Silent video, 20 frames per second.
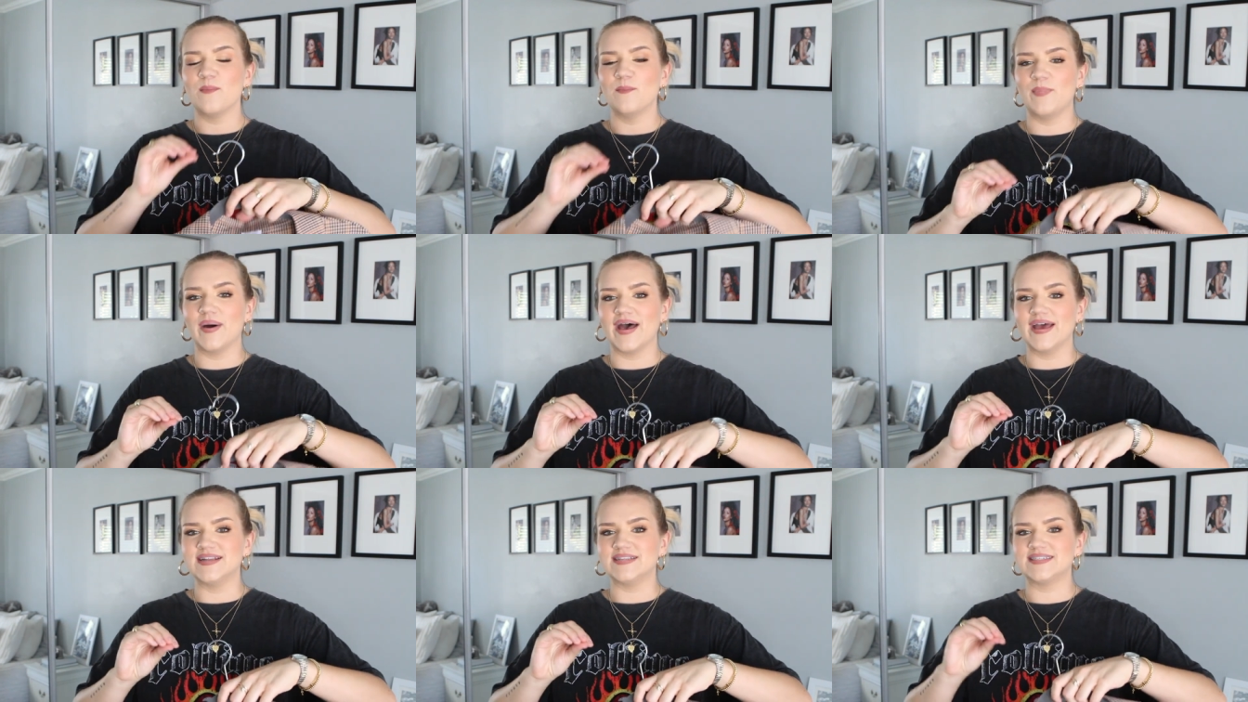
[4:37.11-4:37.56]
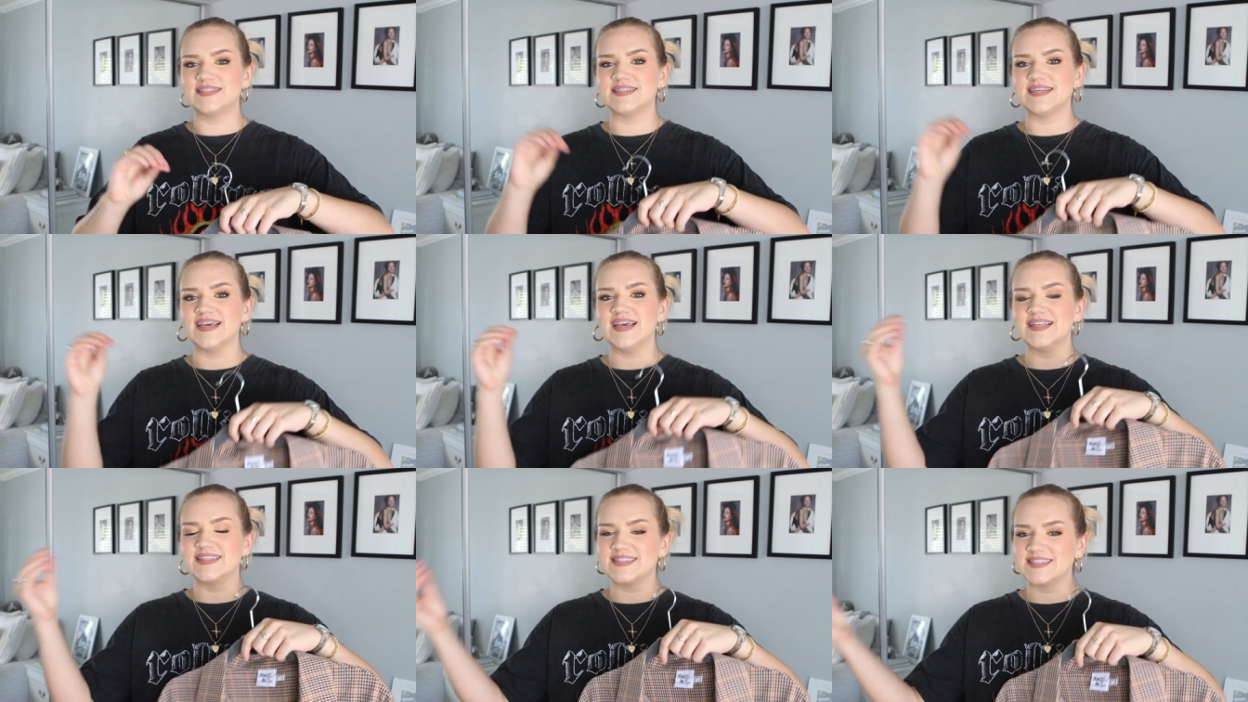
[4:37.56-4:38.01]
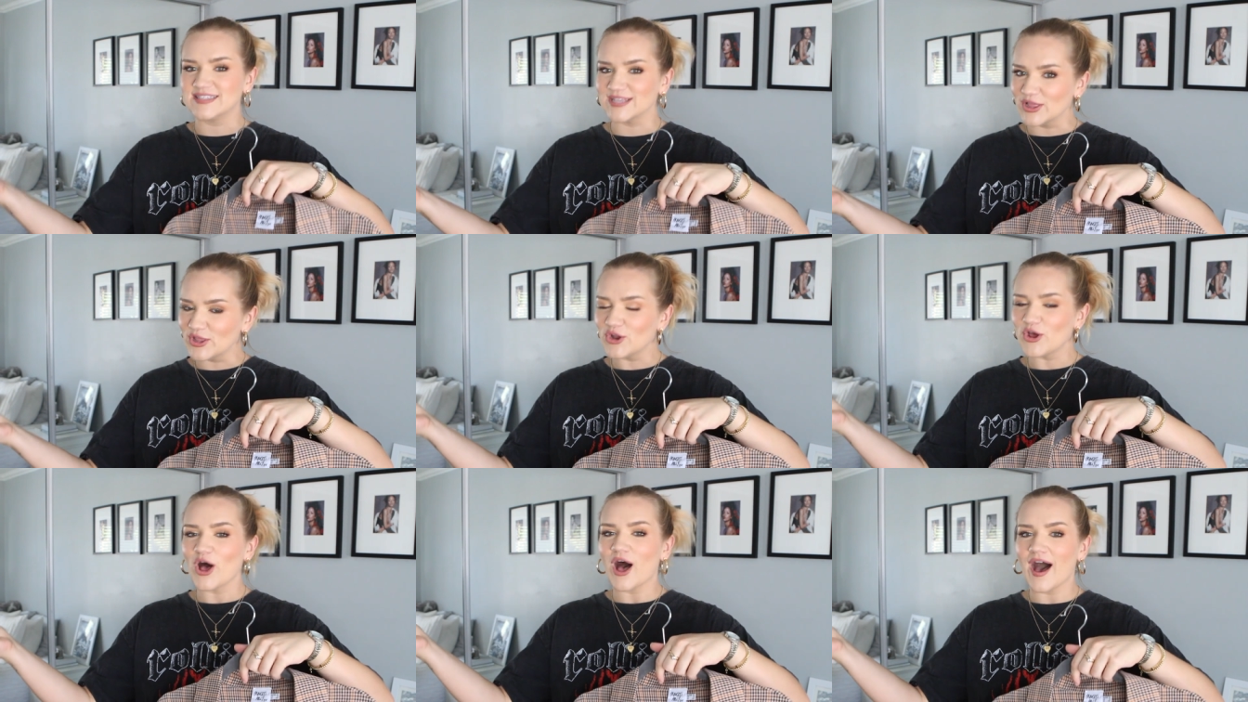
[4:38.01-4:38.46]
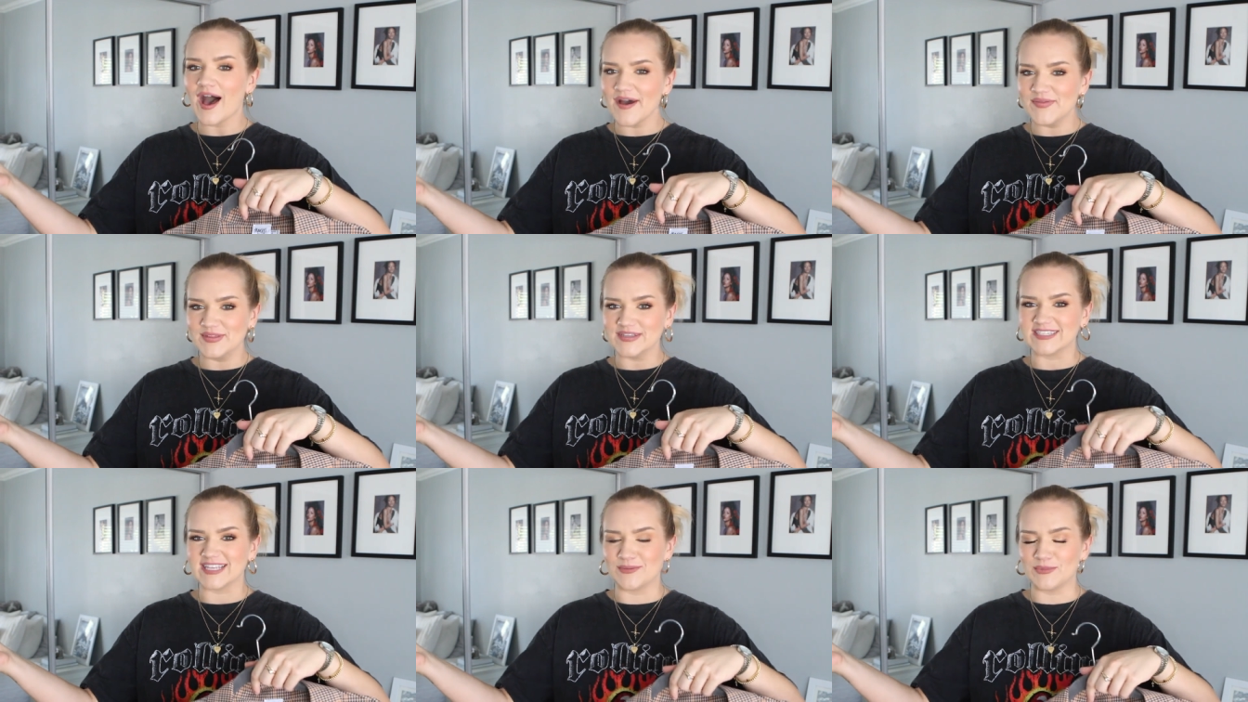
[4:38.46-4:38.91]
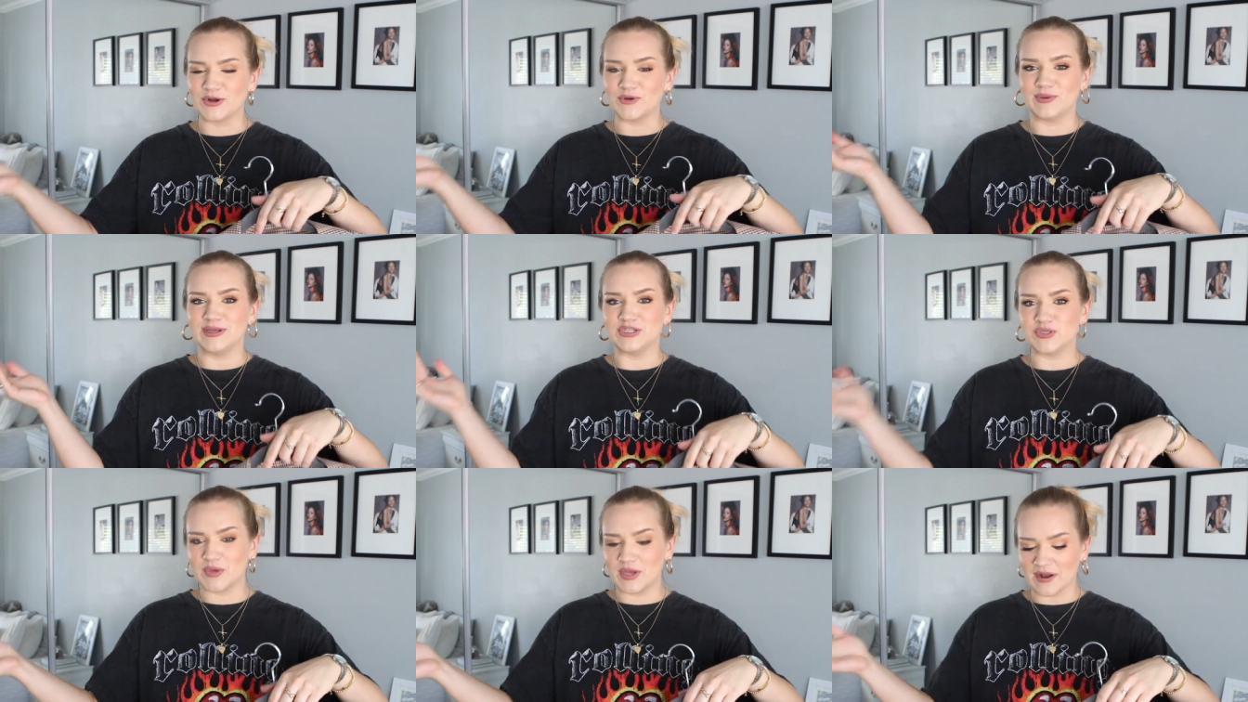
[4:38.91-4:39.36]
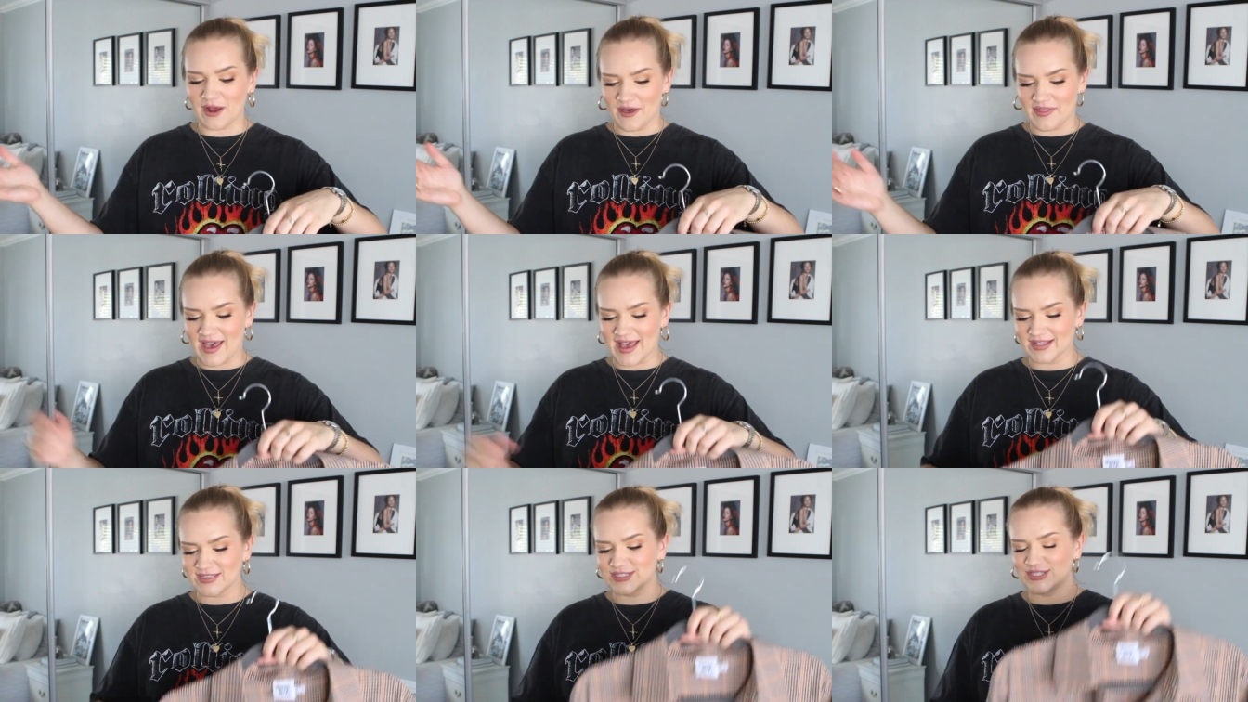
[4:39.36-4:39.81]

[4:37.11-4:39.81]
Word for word: but it's a little hot in the summer to be doing all that.